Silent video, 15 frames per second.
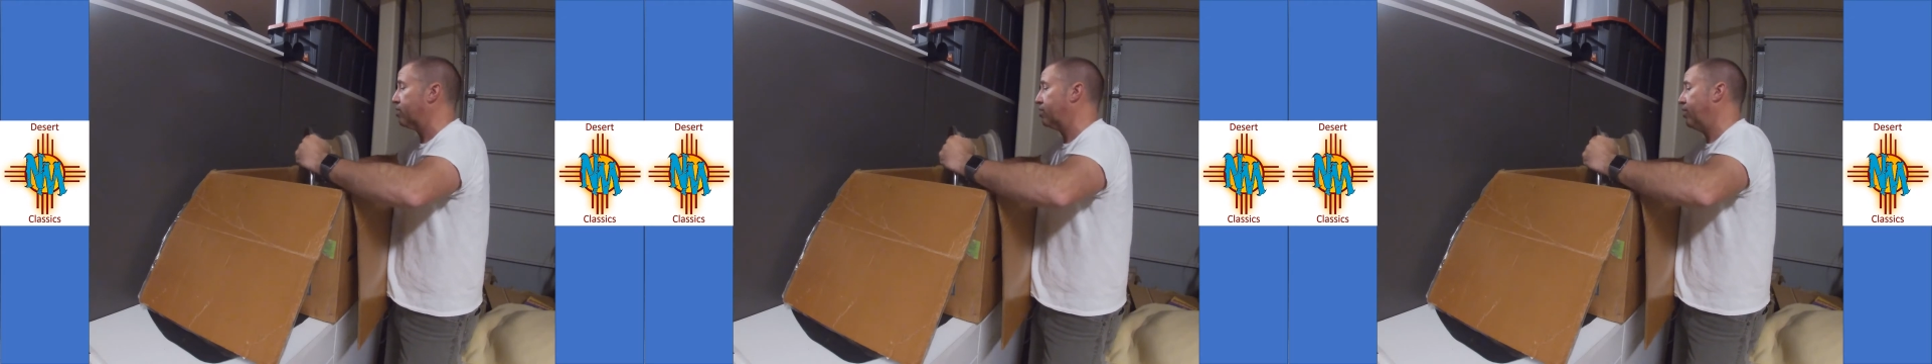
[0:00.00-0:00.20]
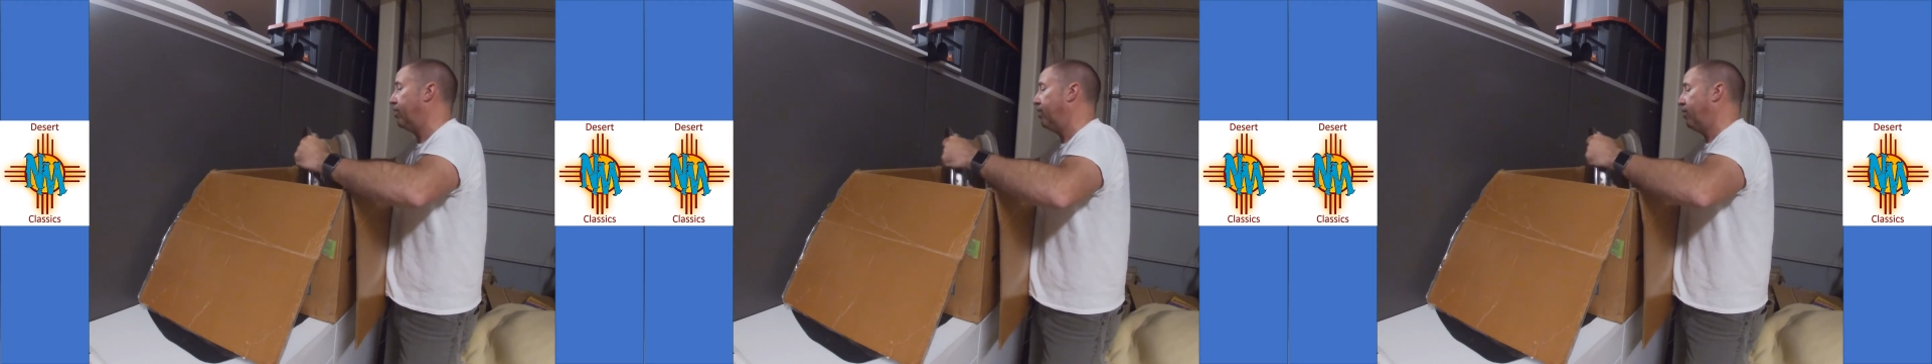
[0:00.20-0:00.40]

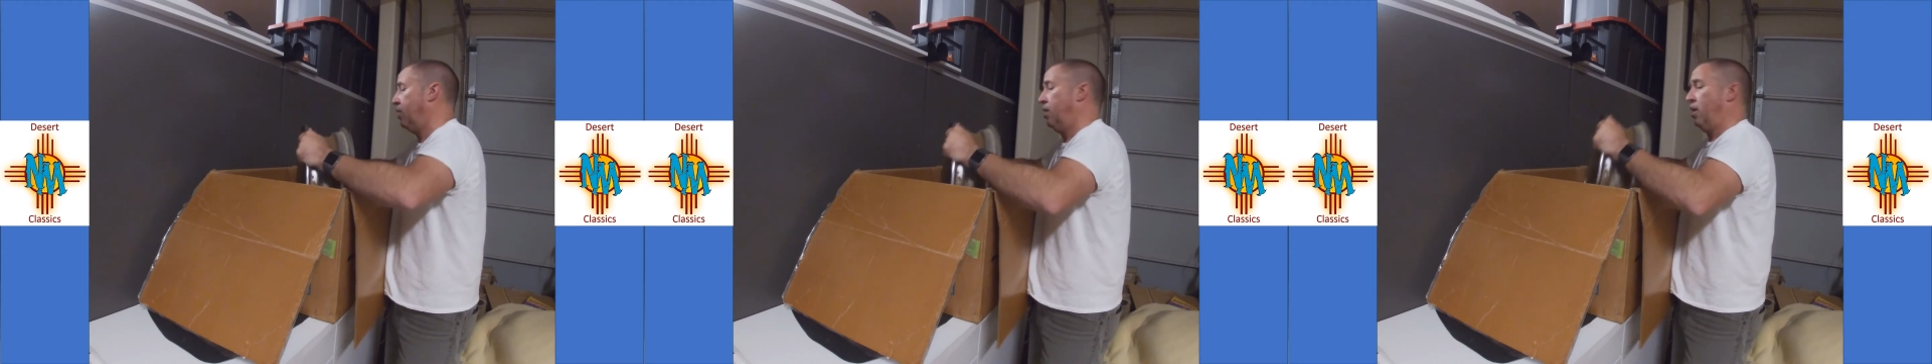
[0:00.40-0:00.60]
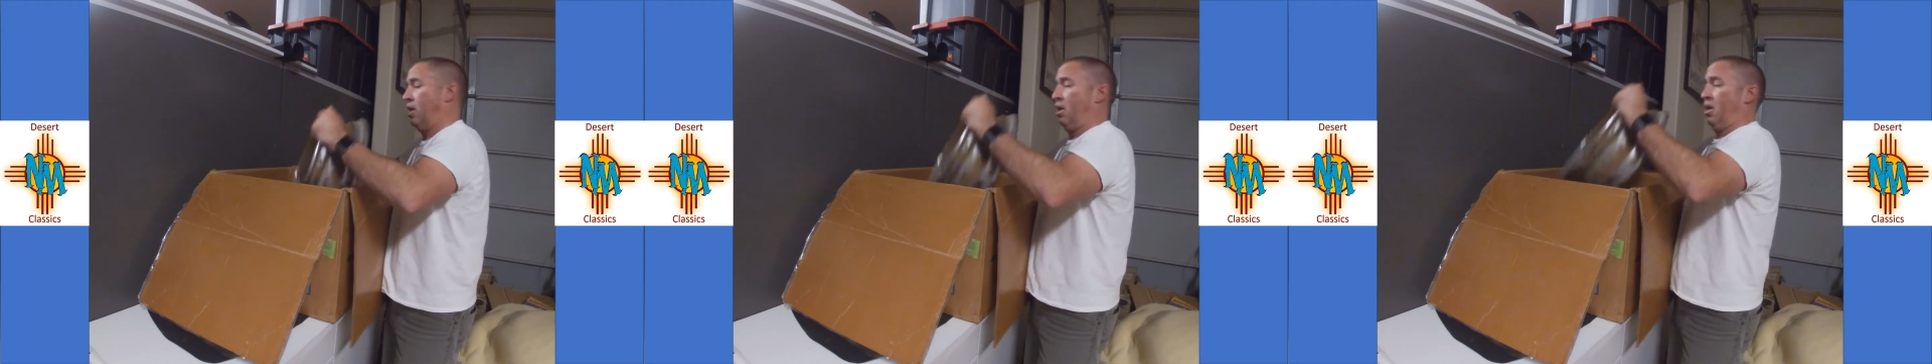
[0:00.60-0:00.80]
So
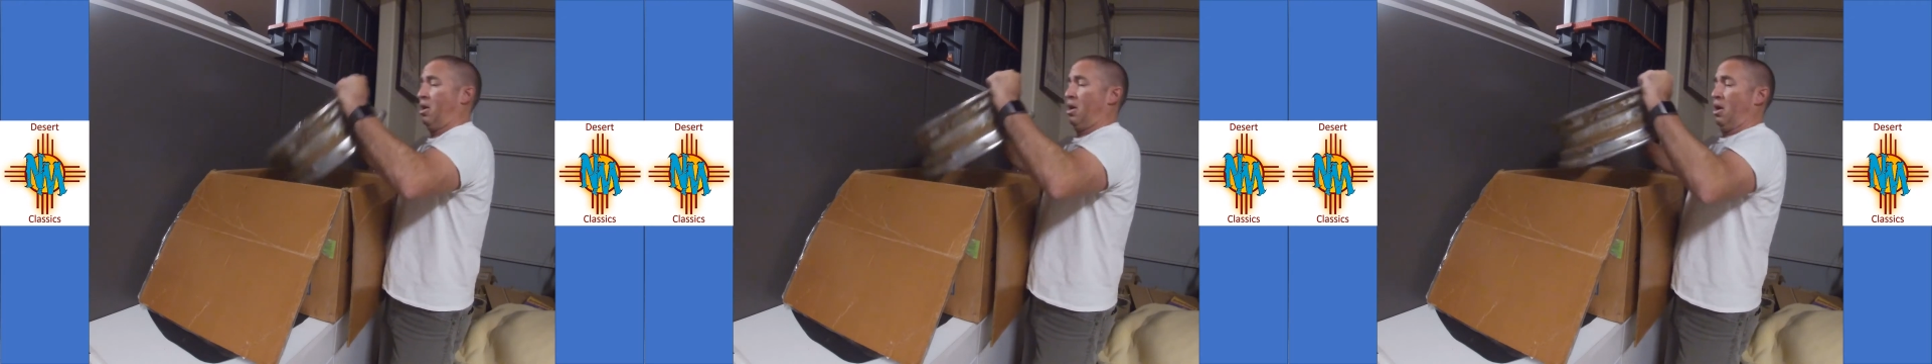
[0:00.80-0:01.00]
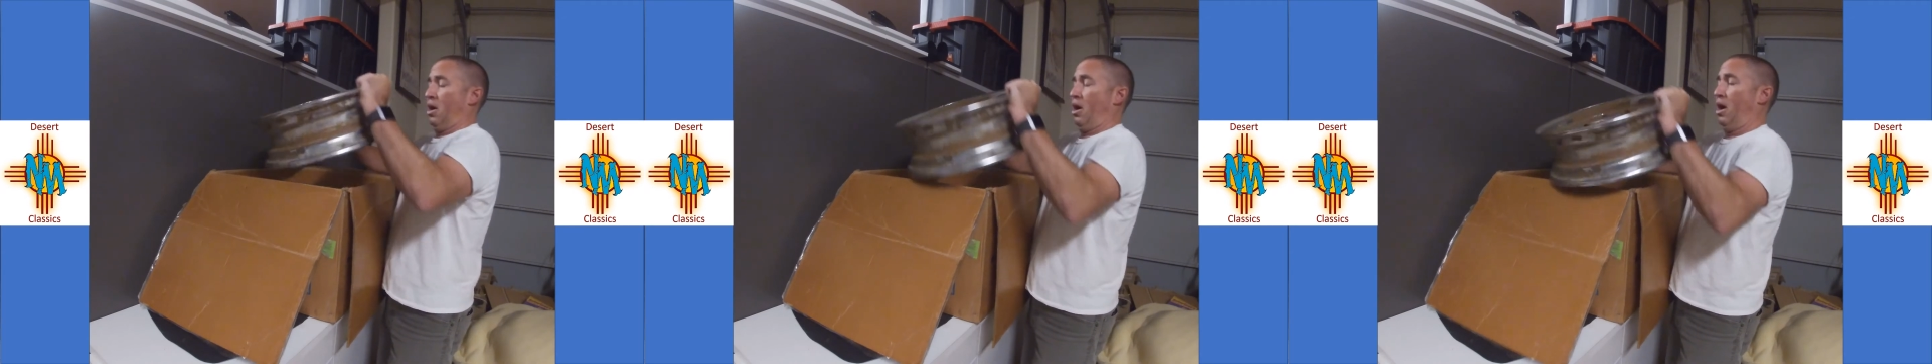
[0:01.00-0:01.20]

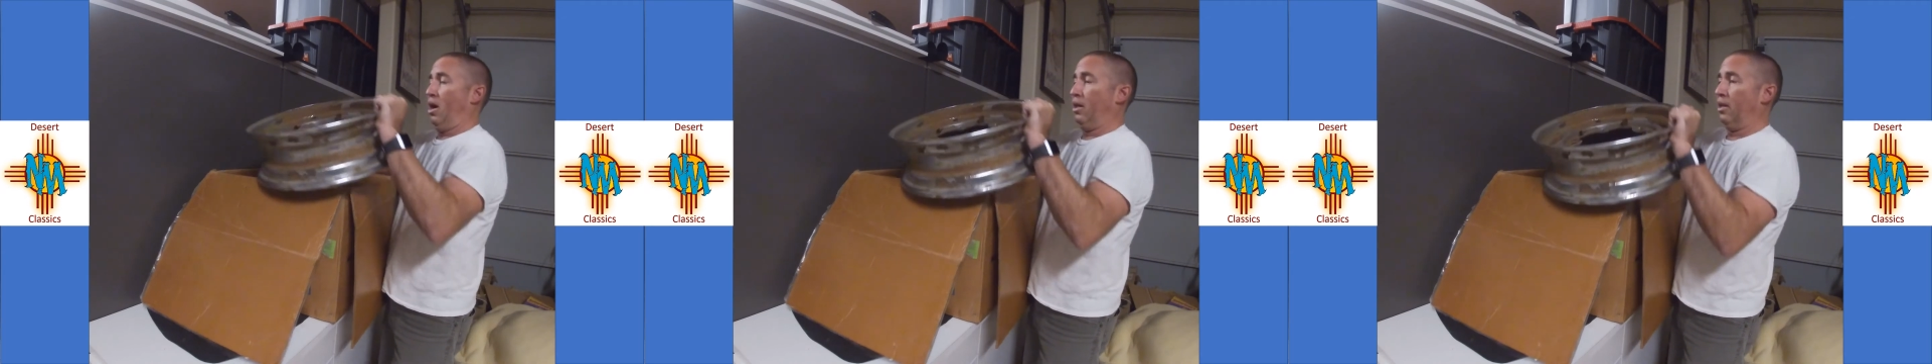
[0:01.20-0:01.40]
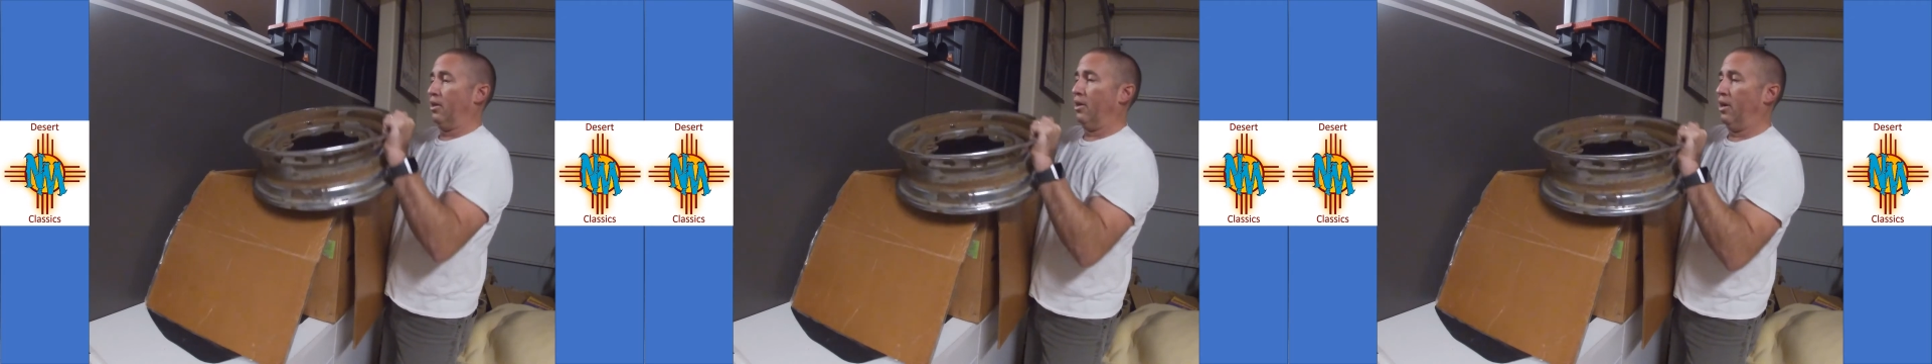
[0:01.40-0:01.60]

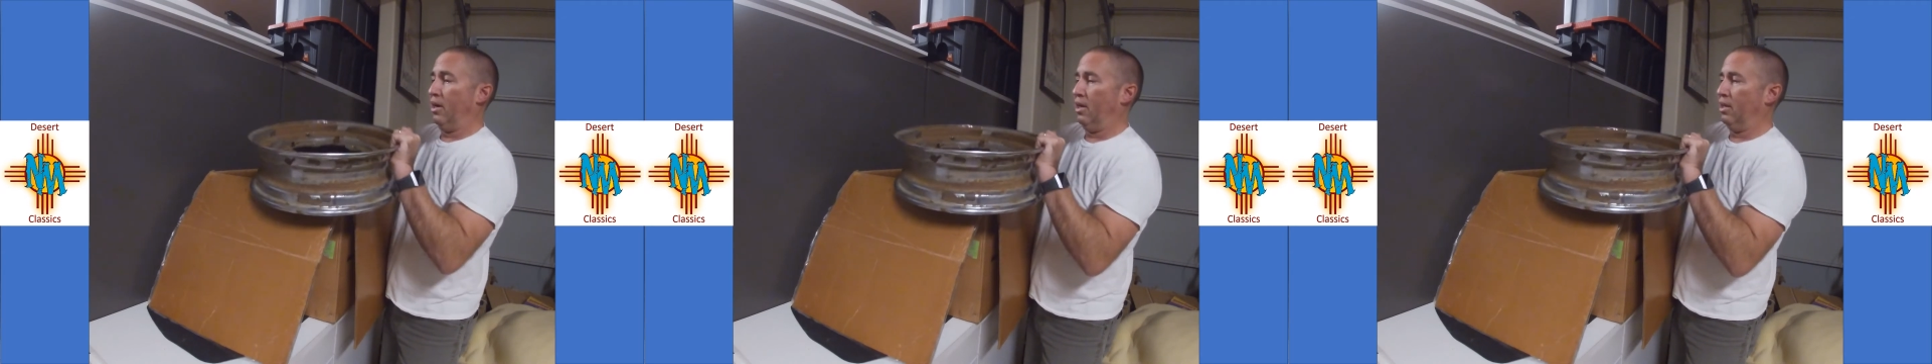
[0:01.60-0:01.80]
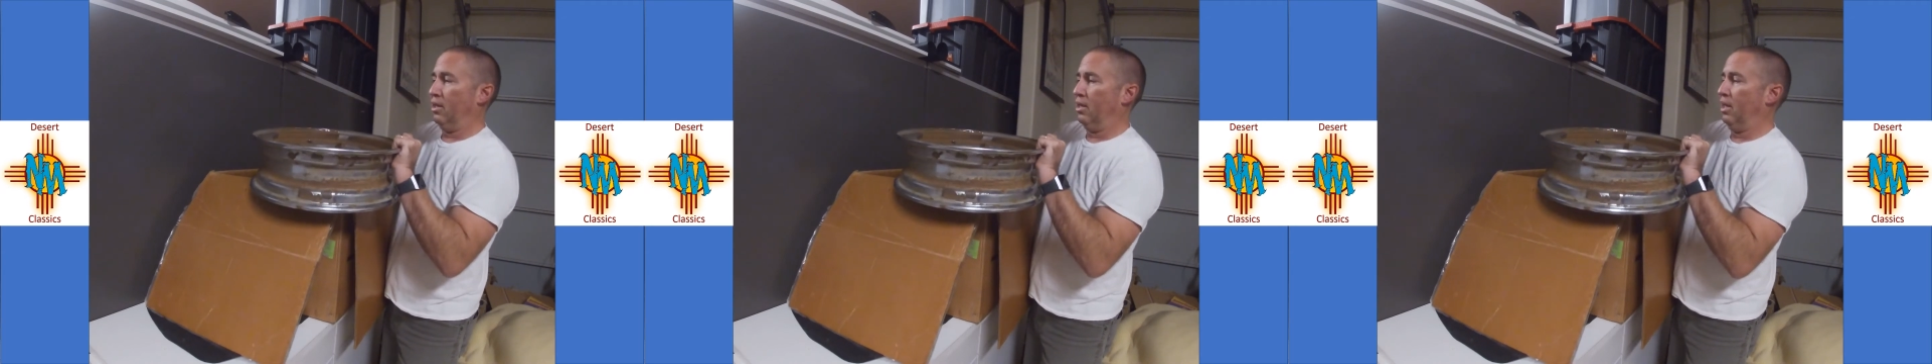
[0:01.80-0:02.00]
all in
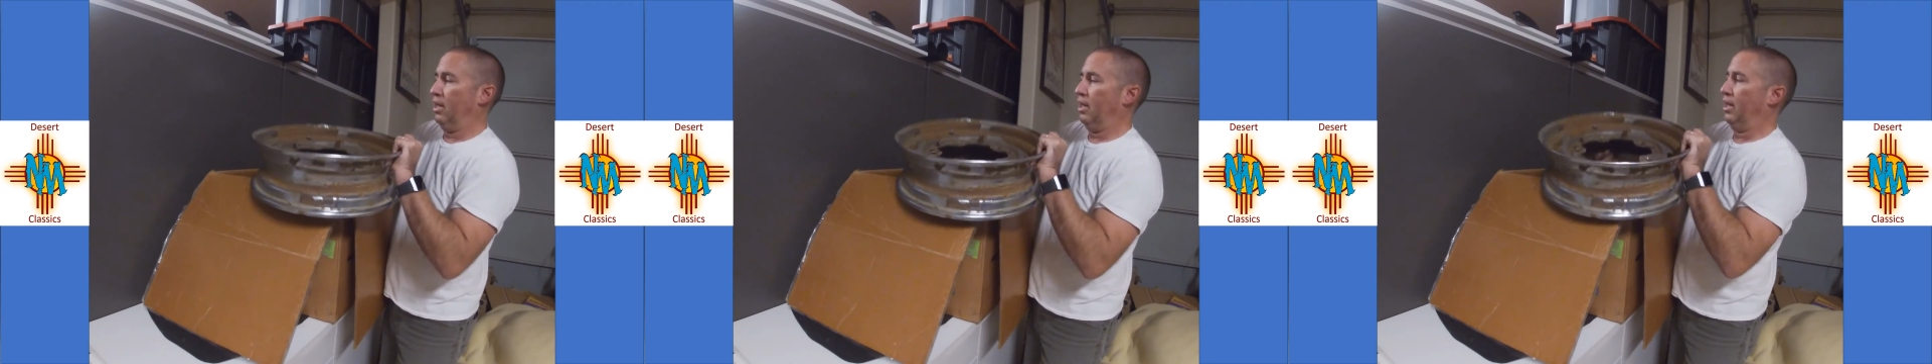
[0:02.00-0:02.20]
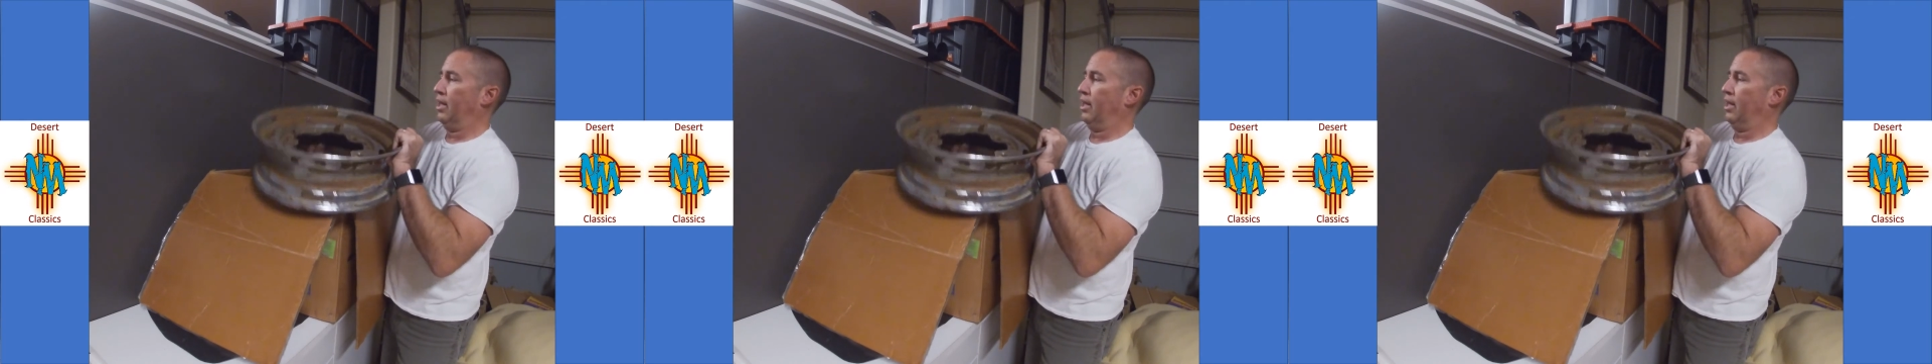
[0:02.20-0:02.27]
all,